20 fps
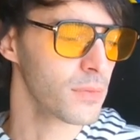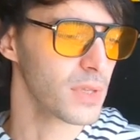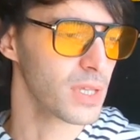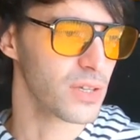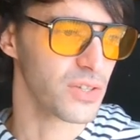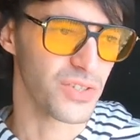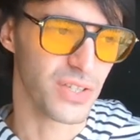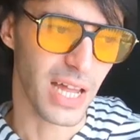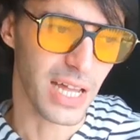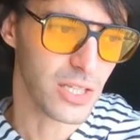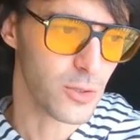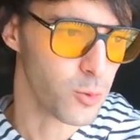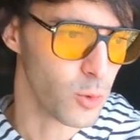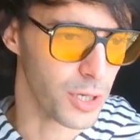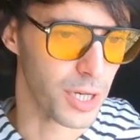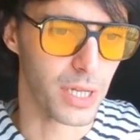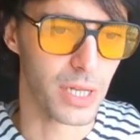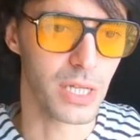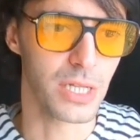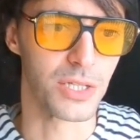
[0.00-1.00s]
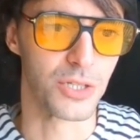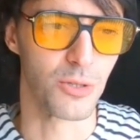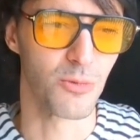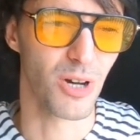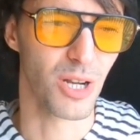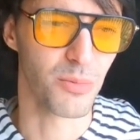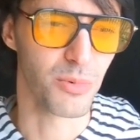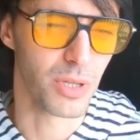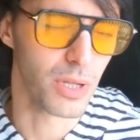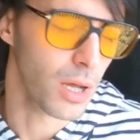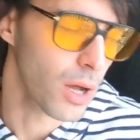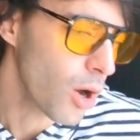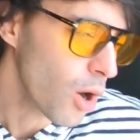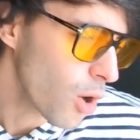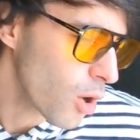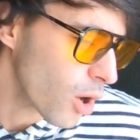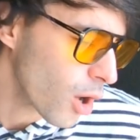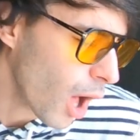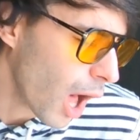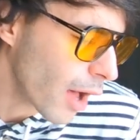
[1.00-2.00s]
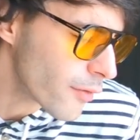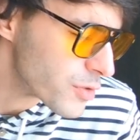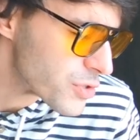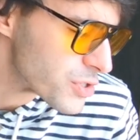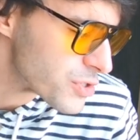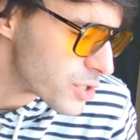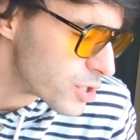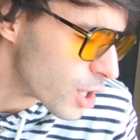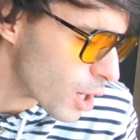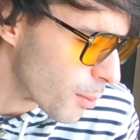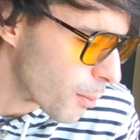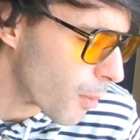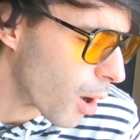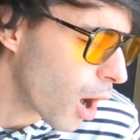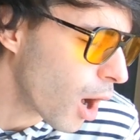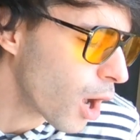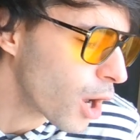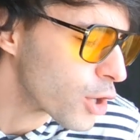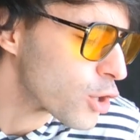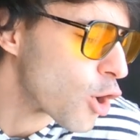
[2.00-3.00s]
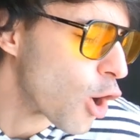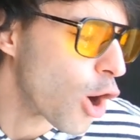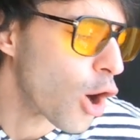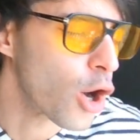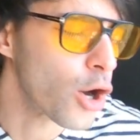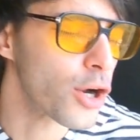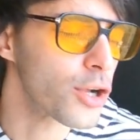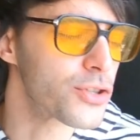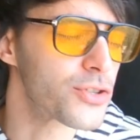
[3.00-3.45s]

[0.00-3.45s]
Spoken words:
Because that's what it is. You want to be like, oh, have a seat at my car.